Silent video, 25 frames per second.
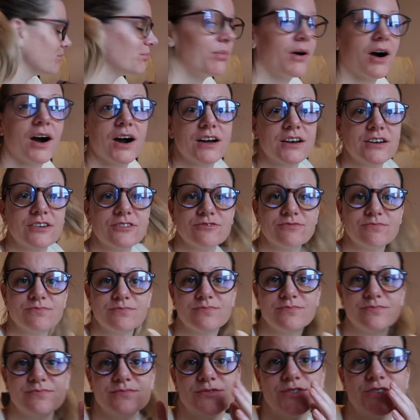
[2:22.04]
pile of
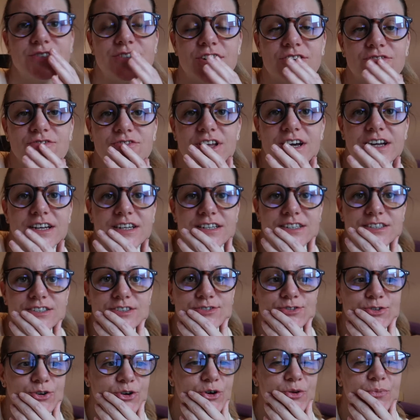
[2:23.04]
stuff that I need
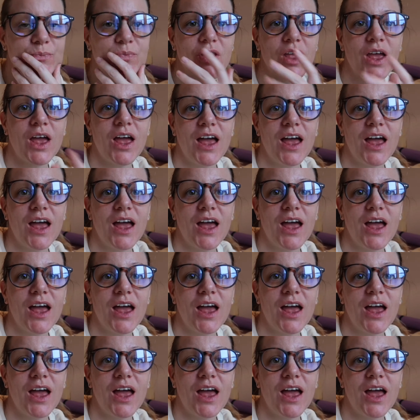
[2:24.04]
to sort.